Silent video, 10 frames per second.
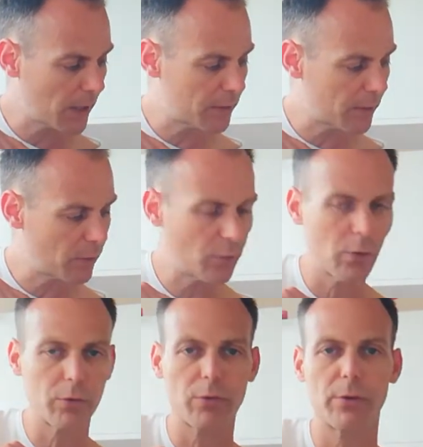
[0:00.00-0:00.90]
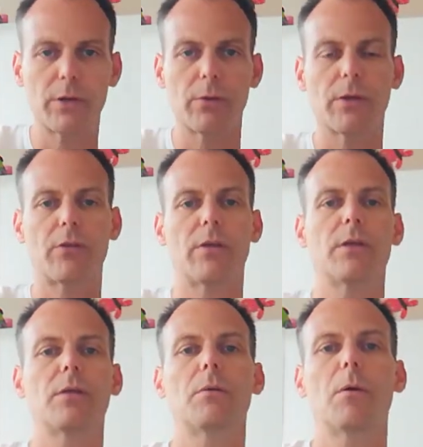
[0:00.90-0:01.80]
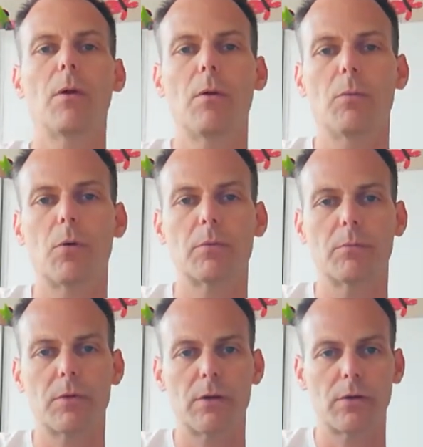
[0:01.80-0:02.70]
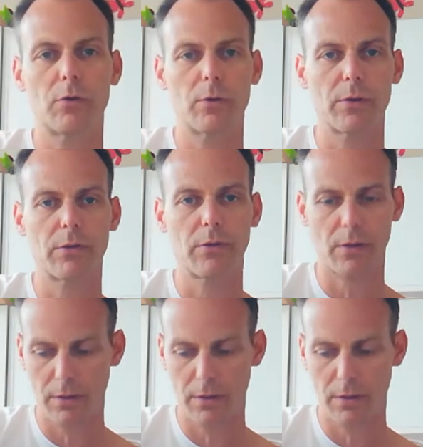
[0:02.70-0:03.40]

this song so that you can see what the current